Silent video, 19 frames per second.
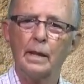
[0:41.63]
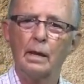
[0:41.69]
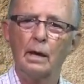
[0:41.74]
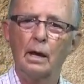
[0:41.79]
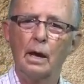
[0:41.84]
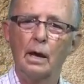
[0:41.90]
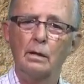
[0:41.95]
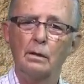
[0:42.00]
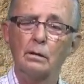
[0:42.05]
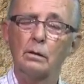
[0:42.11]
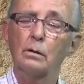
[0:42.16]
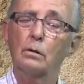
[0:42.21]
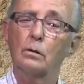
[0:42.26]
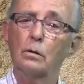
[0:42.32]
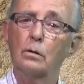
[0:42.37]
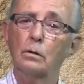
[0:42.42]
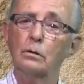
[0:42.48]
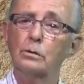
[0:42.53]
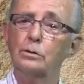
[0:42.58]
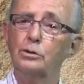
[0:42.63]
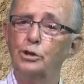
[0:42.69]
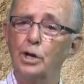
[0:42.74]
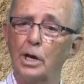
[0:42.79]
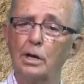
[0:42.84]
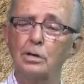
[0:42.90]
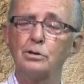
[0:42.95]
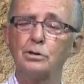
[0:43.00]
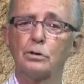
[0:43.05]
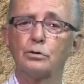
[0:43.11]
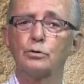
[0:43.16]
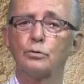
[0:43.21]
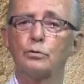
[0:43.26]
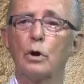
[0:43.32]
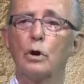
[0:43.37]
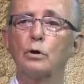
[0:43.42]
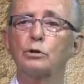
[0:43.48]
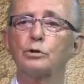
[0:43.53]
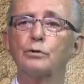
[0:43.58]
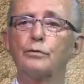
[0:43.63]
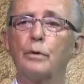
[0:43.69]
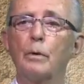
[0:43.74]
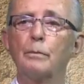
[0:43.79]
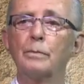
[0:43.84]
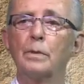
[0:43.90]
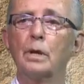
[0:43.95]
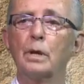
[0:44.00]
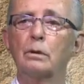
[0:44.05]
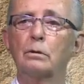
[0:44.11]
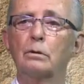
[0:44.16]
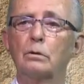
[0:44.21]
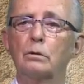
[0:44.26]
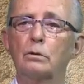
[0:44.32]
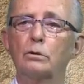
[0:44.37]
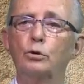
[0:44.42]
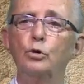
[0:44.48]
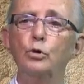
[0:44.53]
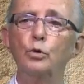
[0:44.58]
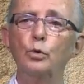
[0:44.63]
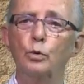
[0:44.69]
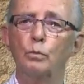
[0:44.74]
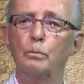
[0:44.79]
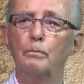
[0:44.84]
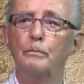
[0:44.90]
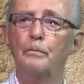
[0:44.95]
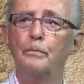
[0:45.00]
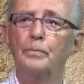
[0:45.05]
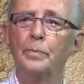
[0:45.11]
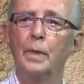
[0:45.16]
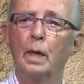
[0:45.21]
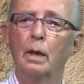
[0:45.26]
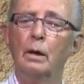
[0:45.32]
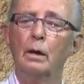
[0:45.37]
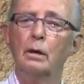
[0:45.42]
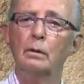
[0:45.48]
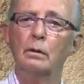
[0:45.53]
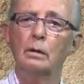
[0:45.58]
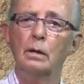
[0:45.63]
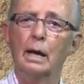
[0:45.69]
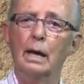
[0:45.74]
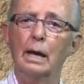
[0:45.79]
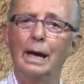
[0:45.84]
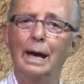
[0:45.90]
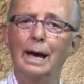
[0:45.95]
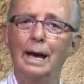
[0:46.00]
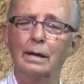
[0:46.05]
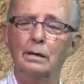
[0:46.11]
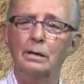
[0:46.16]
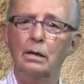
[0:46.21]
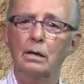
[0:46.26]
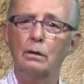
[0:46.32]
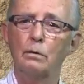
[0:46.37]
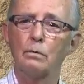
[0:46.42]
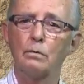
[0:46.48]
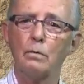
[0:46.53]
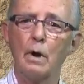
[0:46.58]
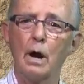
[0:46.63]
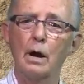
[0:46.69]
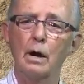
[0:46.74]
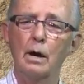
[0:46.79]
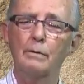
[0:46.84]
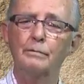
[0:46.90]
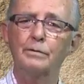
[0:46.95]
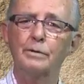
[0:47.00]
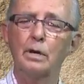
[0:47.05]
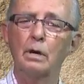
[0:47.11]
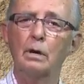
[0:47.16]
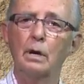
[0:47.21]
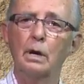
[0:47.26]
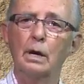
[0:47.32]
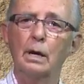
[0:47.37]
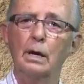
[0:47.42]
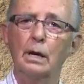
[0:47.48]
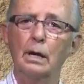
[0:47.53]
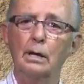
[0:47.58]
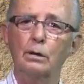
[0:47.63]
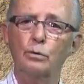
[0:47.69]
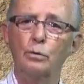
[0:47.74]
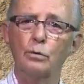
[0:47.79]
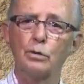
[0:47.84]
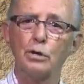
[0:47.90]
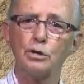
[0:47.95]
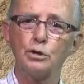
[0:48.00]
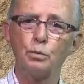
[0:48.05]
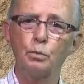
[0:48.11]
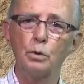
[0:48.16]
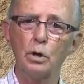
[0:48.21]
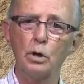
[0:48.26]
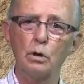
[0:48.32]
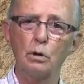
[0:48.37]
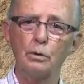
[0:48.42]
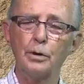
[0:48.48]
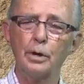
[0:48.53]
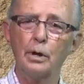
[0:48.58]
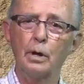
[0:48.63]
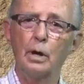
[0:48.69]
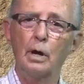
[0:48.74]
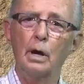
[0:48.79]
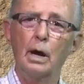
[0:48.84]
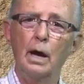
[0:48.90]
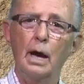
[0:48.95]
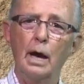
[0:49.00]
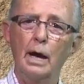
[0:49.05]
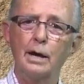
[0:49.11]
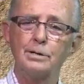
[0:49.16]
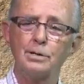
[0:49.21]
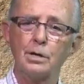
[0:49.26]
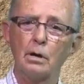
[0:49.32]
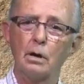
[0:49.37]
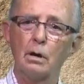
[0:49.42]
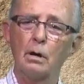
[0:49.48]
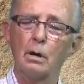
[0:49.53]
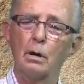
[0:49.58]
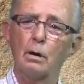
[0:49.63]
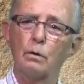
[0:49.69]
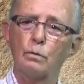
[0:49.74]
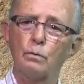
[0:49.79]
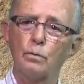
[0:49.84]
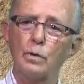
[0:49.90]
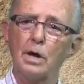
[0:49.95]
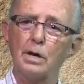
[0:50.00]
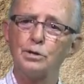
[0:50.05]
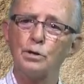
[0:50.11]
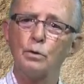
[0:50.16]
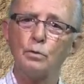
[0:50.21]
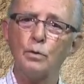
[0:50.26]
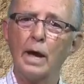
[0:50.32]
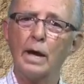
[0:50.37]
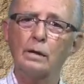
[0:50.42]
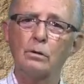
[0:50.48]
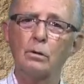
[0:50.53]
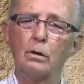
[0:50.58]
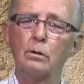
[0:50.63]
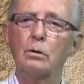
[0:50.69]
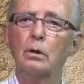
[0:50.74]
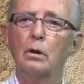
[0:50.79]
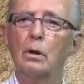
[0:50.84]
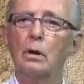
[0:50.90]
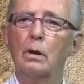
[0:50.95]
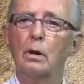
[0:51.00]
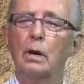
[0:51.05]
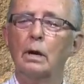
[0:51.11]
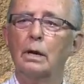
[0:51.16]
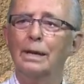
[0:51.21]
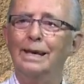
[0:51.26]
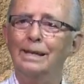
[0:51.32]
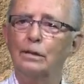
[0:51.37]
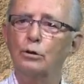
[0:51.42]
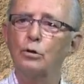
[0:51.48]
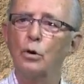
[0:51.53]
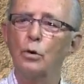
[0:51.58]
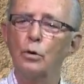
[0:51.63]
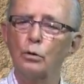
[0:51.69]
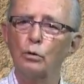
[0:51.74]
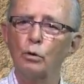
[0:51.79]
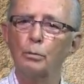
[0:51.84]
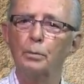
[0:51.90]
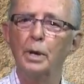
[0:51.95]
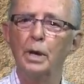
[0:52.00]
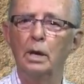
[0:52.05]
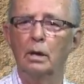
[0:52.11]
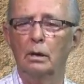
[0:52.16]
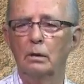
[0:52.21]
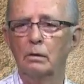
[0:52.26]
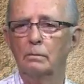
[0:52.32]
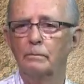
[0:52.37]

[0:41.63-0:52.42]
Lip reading: And Jesus rose from the tomb and he arrived into this world as a resurrected eternal being.